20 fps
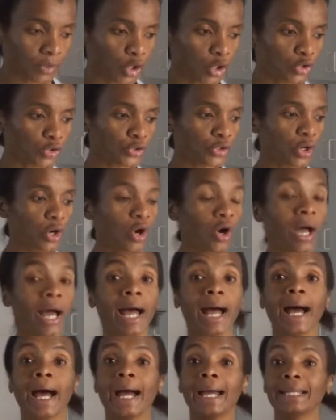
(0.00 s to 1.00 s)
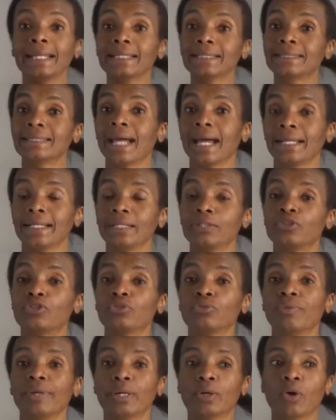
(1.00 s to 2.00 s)
So I decided
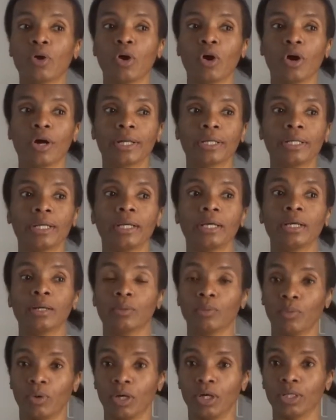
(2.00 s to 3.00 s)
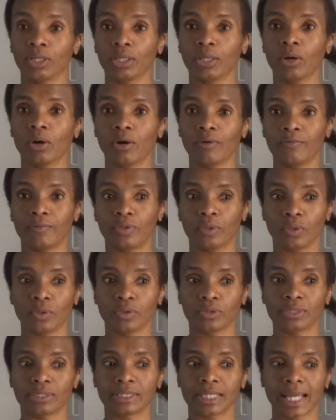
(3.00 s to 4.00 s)
to record one of
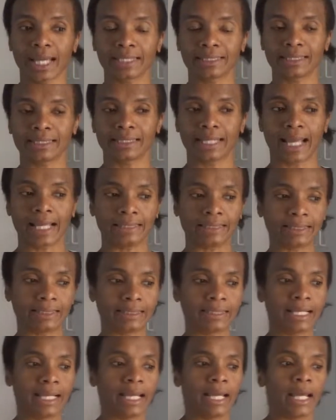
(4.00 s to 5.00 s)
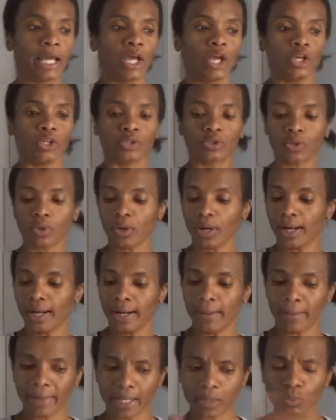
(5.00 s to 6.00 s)
those exercises. So
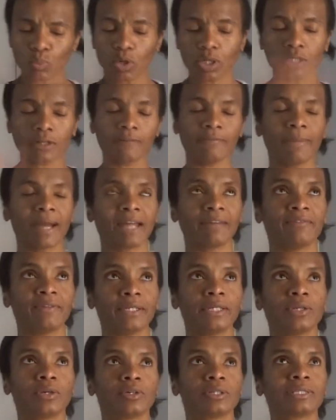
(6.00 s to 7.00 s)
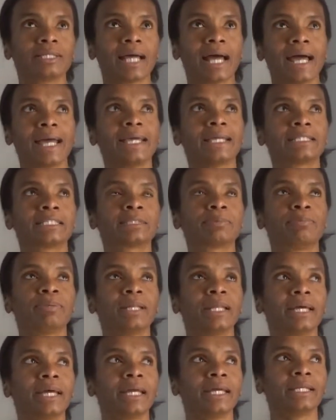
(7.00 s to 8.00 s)
in one of my videos, I
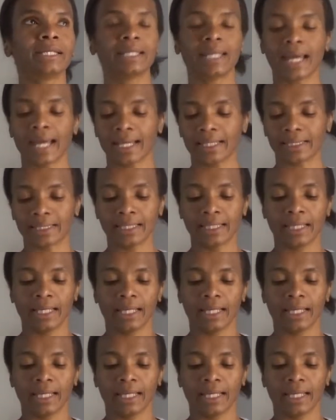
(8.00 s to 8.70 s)
explained that